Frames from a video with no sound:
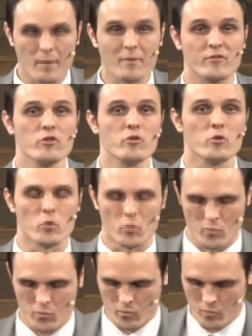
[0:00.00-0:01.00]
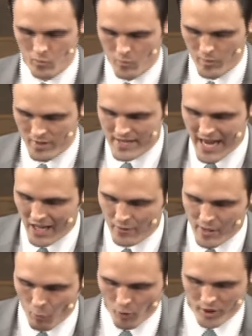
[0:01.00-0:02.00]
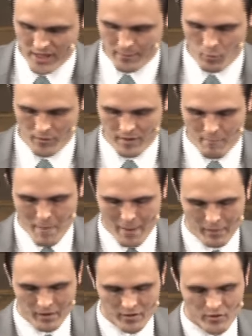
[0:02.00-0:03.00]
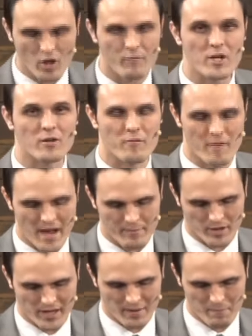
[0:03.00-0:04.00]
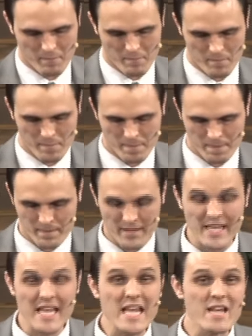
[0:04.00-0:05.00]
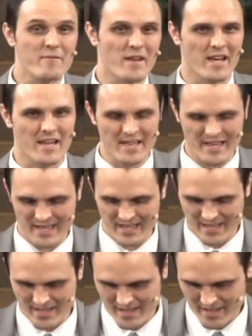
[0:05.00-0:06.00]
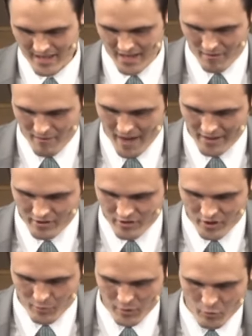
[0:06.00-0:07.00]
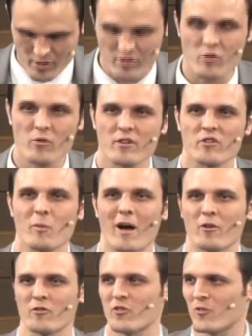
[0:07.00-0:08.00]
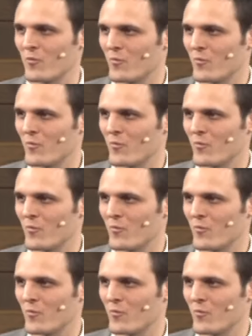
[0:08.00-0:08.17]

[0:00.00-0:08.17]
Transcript: Number two, daily worship with the members of your family, even if that is just between you and your spouse.